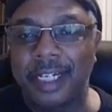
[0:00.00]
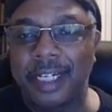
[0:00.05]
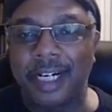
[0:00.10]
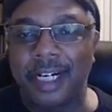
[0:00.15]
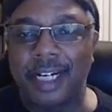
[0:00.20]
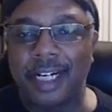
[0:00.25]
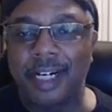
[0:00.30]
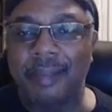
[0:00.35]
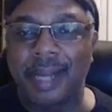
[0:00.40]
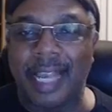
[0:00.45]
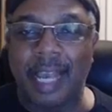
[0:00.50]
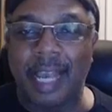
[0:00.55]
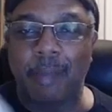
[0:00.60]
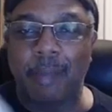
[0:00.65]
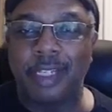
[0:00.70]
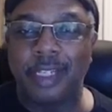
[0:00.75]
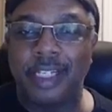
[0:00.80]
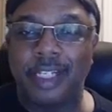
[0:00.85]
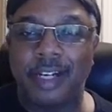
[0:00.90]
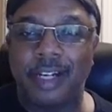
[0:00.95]
I
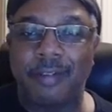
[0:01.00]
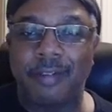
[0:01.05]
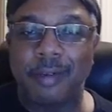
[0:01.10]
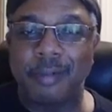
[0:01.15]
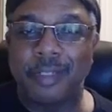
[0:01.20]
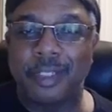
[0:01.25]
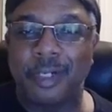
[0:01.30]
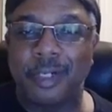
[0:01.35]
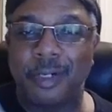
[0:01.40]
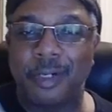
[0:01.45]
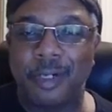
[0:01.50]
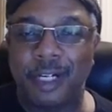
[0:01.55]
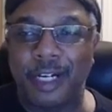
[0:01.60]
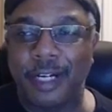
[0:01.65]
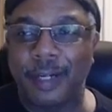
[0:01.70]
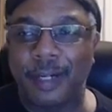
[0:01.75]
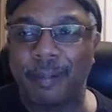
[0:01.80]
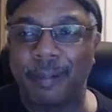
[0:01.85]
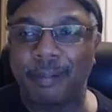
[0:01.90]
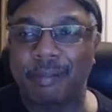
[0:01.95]
got plenty of them,
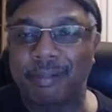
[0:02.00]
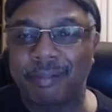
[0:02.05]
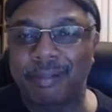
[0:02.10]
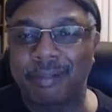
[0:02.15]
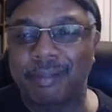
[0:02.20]
so